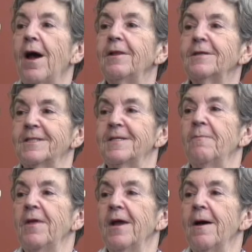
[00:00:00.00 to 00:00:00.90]
I looked
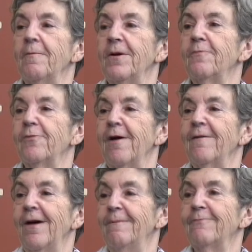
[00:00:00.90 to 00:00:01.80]
something up in,
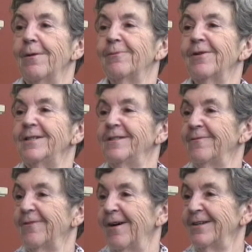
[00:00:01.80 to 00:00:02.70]
prep, in preparation
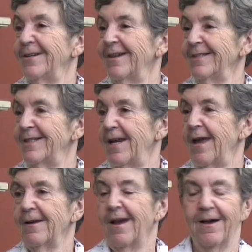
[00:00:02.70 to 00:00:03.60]
for our talk
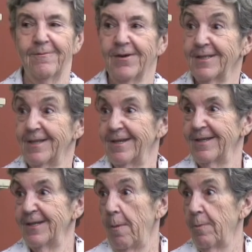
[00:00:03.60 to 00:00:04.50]
today. Uh,
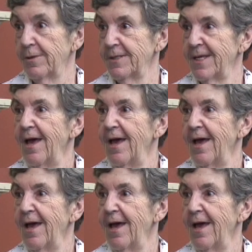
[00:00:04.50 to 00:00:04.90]
numbers.